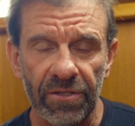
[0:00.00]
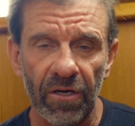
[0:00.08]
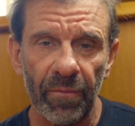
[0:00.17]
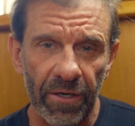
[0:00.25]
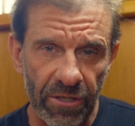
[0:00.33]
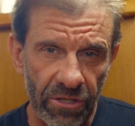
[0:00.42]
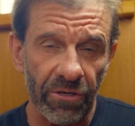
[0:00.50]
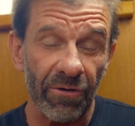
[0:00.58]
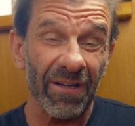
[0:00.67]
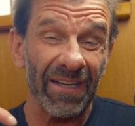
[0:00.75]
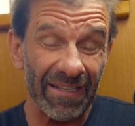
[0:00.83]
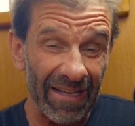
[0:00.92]
so make sure you
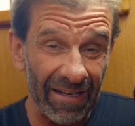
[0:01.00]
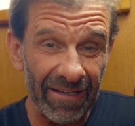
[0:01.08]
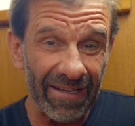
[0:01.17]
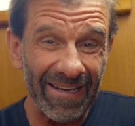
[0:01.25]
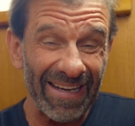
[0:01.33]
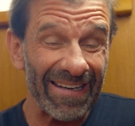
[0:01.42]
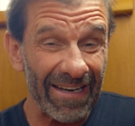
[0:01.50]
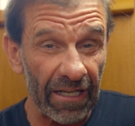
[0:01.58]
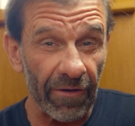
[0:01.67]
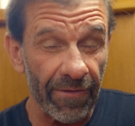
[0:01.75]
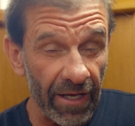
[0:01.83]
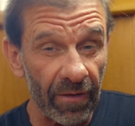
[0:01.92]
click that link and
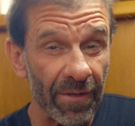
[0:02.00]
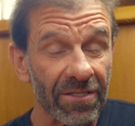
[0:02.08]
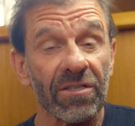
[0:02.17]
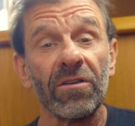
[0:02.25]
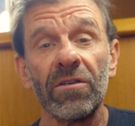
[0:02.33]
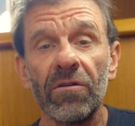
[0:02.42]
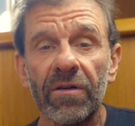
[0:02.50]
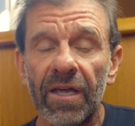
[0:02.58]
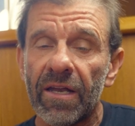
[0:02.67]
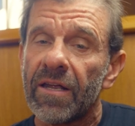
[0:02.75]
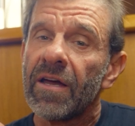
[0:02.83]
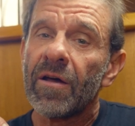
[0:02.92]
download the elements so you
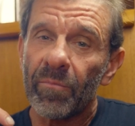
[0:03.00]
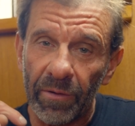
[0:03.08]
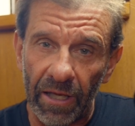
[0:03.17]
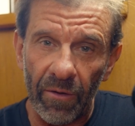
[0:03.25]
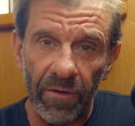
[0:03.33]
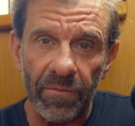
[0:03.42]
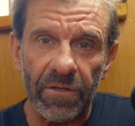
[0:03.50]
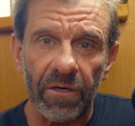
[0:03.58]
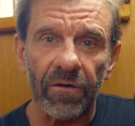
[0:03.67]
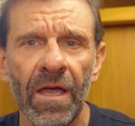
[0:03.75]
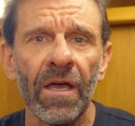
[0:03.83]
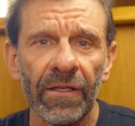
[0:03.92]
can play with them too.